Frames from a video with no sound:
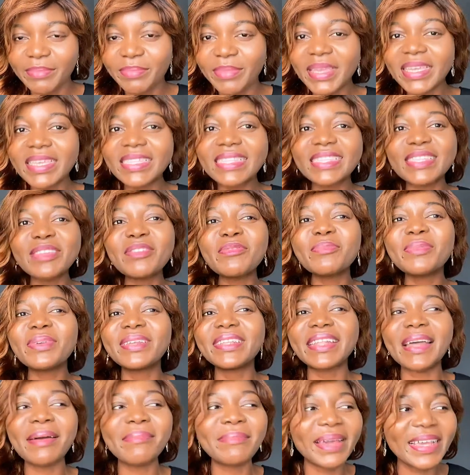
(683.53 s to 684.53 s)
Still be
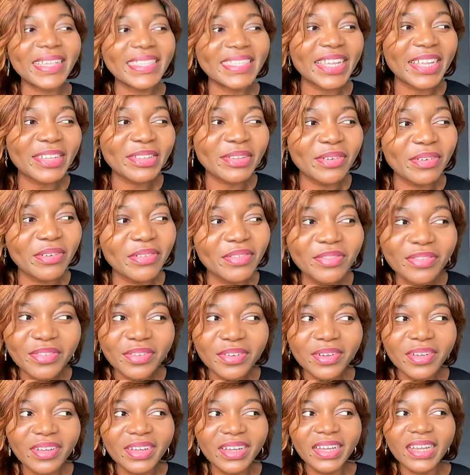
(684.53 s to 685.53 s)
in that mindset of
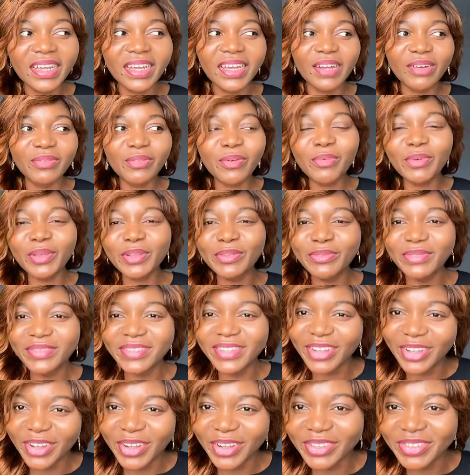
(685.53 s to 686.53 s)
who will do
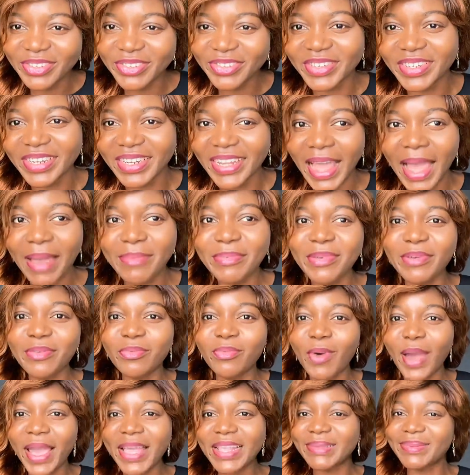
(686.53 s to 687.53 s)
the laundry.
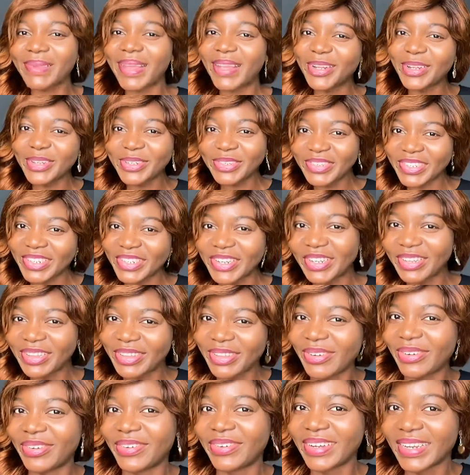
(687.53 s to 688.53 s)
Why is my laundry not
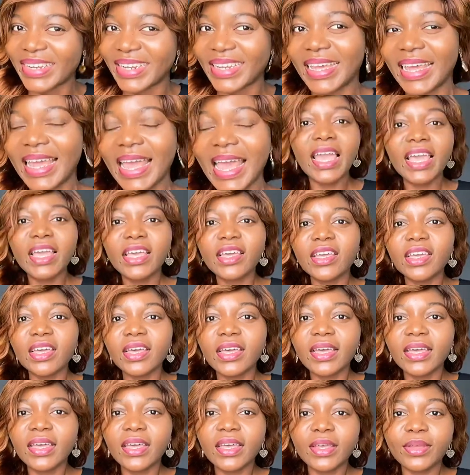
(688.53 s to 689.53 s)
done?
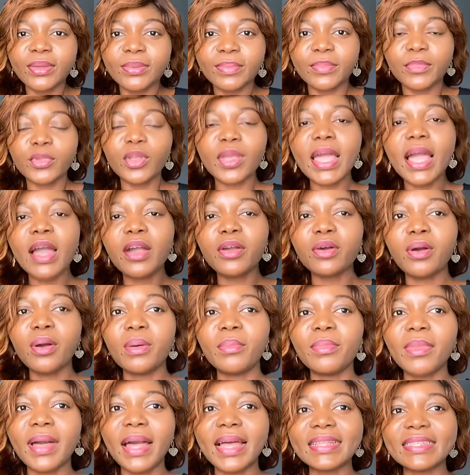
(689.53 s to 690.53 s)
You can't
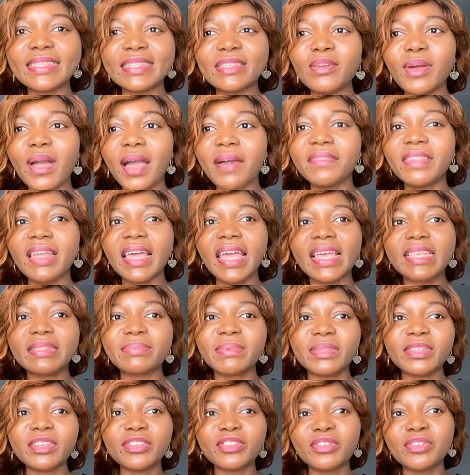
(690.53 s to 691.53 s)
come and still have that
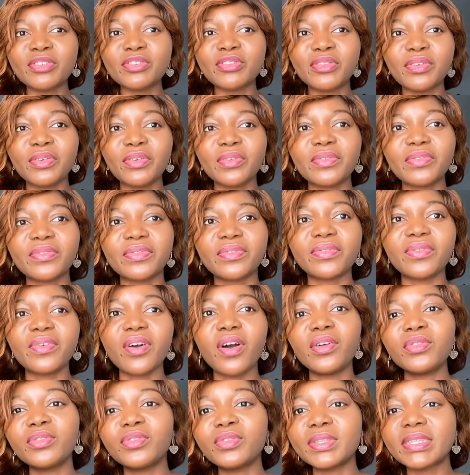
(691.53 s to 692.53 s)
expectations of
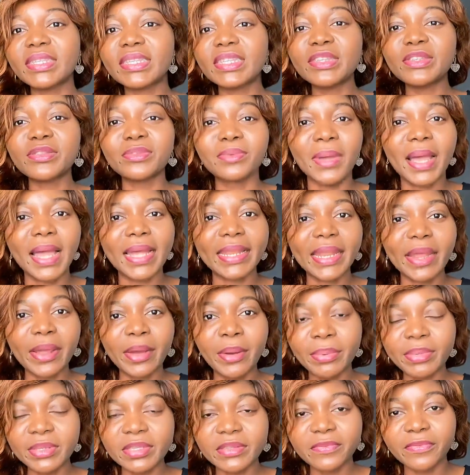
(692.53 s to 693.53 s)
all those things you had
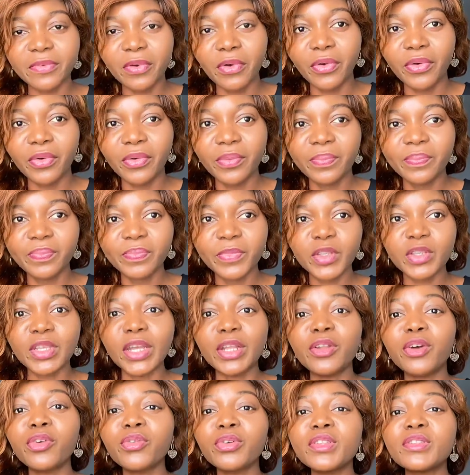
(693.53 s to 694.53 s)
helps for. You are
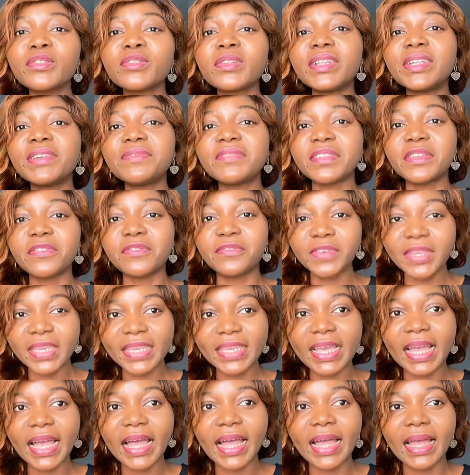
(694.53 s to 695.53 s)
not going to lift a
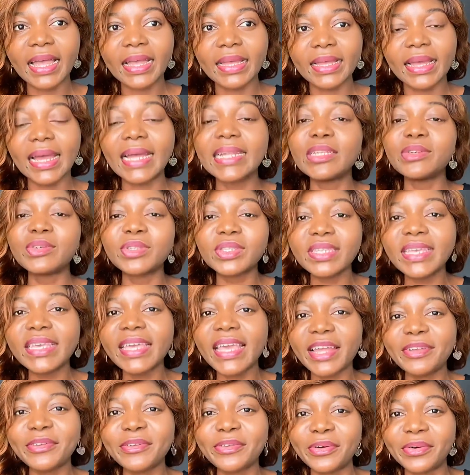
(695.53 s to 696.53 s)
finger and they'll still
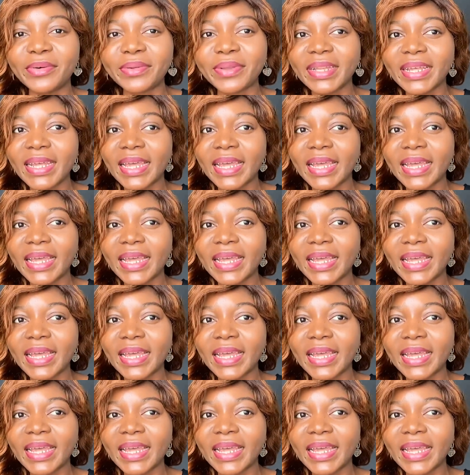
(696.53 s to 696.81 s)
get done.